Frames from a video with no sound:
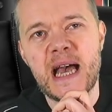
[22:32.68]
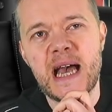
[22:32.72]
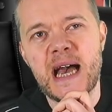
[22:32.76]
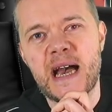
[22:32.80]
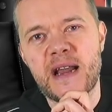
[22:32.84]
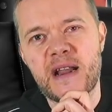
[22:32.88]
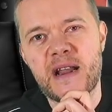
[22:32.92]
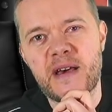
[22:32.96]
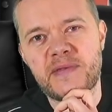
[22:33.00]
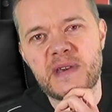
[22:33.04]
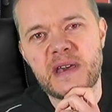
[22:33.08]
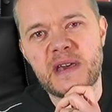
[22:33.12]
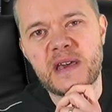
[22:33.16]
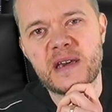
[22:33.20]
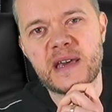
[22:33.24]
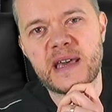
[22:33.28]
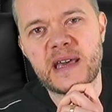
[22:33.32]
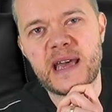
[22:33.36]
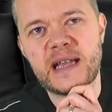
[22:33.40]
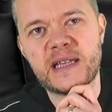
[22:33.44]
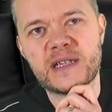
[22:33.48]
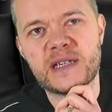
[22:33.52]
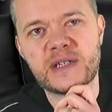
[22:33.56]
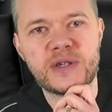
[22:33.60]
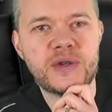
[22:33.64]
And I think
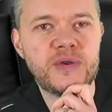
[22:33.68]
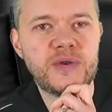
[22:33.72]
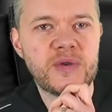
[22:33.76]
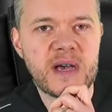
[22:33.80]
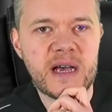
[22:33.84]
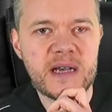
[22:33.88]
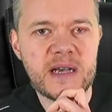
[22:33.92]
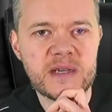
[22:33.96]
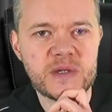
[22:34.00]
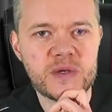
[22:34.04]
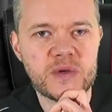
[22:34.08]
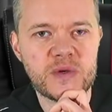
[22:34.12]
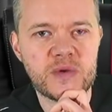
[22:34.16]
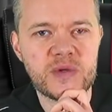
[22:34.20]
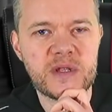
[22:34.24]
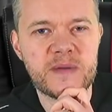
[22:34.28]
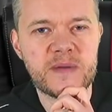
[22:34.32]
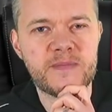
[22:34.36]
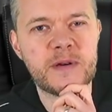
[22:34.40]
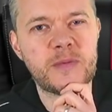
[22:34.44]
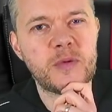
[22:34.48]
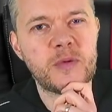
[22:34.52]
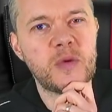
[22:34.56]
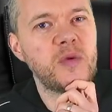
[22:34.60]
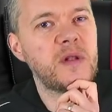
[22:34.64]
against Newcastle, the
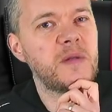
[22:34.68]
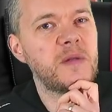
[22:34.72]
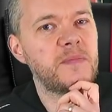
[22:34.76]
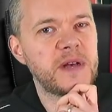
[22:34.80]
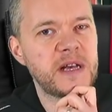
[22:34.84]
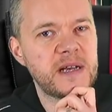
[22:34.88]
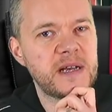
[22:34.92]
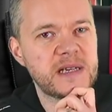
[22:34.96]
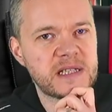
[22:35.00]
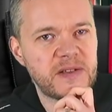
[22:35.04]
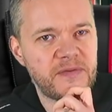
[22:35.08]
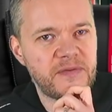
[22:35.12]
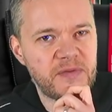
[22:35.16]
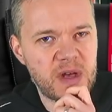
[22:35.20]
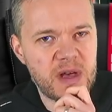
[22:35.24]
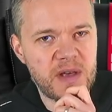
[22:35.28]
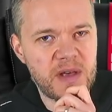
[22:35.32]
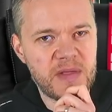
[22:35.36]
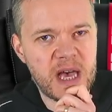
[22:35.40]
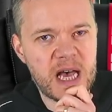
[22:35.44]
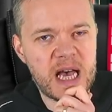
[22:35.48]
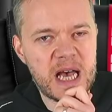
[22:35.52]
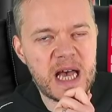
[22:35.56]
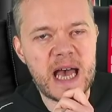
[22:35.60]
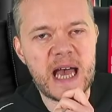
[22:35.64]
bubble will burst
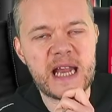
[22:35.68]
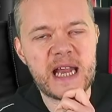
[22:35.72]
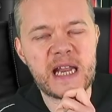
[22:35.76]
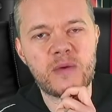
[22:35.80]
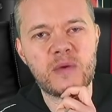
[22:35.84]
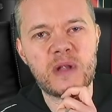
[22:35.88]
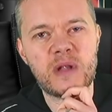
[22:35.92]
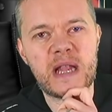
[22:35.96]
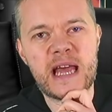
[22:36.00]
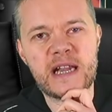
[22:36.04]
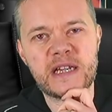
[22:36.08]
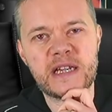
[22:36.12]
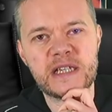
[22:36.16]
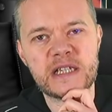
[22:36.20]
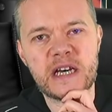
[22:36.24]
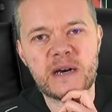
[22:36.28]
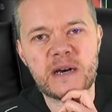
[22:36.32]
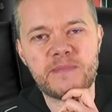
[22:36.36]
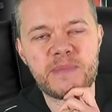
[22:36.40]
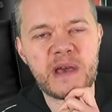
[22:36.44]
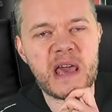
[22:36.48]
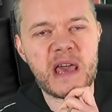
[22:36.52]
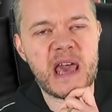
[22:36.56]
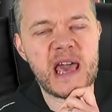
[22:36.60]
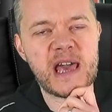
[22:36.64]
further and it will end up
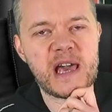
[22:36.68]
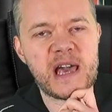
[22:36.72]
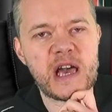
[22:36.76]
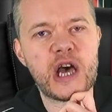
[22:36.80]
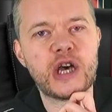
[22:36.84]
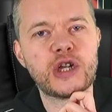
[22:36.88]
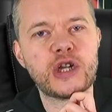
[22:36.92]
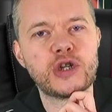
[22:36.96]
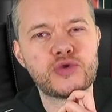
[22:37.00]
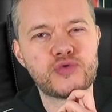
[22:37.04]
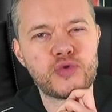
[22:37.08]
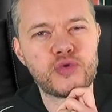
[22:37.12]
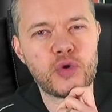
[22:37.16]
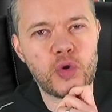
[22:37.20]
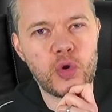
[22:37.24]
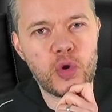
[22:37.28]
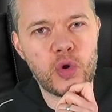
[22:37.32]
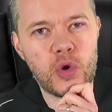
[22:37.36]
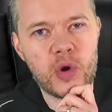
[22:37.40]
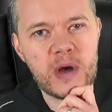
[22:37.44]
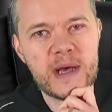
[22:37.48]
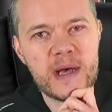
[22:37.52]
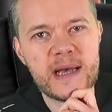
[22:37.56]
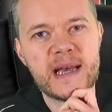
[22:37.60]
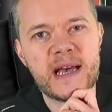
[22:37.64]
being a
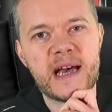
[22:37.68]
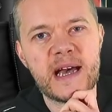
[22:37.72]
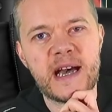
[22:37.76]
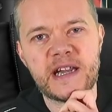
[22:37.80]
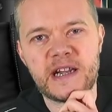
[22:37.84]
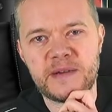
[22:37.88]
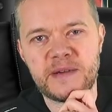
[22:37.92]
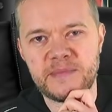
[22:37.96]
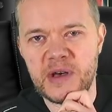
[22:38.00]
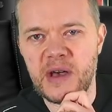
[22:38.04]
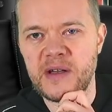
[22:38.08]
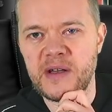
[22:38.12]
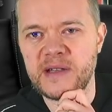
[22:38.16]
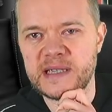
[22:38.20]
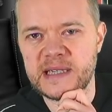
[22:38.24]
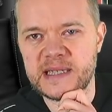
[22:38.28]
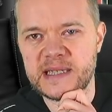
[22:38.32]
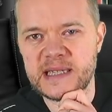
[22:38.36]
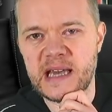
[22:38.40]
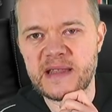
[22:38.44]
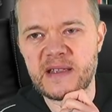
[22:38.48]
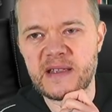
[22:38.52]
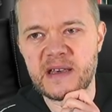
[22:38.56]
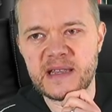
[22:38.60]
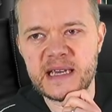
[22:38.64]
draw. And I'm going to
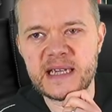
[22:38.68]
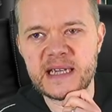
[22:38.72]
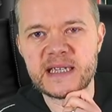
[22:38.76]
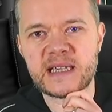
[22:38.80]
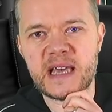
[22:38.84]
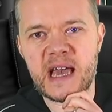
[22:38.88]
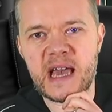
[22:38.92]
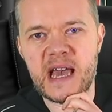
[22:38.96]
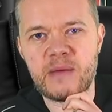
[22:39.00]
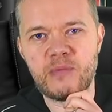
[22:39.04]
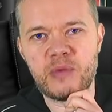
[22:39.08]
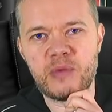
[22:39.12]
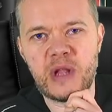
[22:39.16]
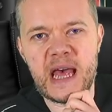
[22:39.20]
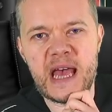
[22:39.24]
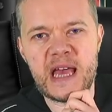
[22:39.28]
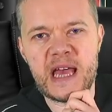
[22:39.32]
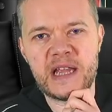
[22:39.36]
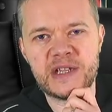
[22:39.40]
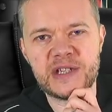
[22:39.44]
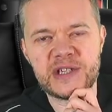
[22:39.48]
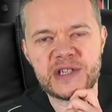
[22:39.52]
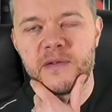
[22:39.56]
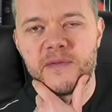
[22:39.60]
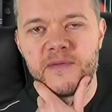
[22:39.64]
say that this game will
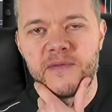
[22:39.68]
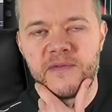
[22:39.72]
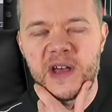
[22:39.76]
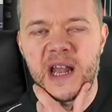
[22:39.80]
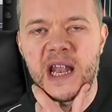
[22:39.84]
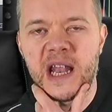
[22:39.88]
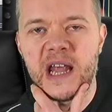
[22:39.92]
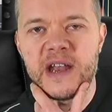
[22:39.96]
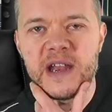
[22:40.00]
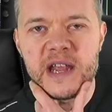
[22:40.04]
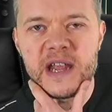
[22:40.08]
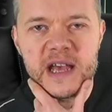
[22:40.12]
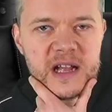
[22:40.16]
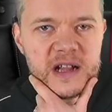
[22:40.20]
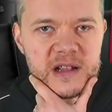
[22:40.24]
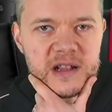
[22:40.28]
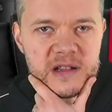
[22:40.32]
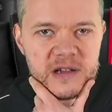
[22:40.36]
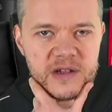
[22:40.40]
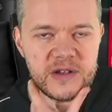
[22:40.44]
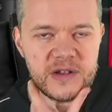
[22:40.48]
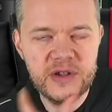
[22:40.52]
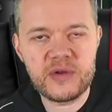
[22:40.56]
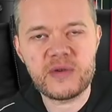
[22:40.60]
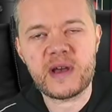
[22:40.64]
end Villa nil,
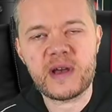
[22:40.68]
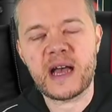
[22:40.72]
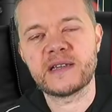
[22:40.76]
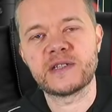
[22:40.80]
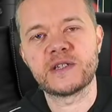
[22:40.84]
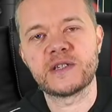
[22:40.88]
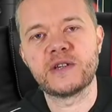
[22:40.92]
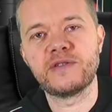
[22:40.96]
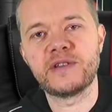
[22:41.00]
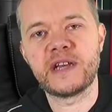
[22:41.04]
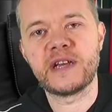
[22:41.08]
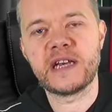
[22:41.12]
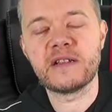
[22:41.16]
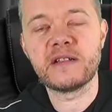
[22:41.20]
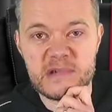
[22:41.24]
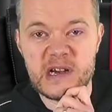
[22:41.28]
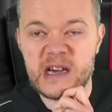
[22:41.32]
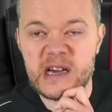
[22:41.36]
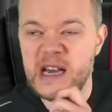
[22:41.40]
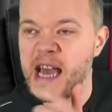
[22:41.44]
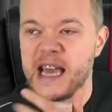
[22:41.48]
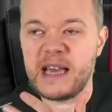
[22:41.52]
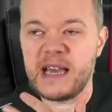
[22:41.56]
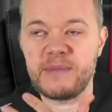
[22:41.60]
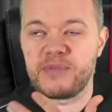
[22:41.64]
Newcastle nil. I
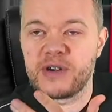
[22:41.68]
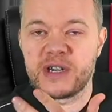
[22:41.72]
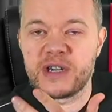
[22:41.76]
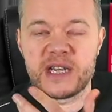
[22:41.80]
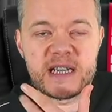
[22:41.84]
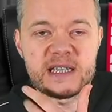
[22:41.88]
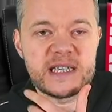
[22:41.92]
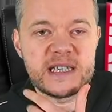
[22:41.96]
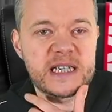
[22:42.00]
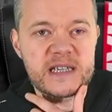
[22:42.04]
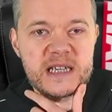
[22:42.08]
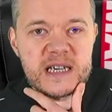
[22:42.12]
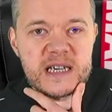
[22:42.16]
hate predicting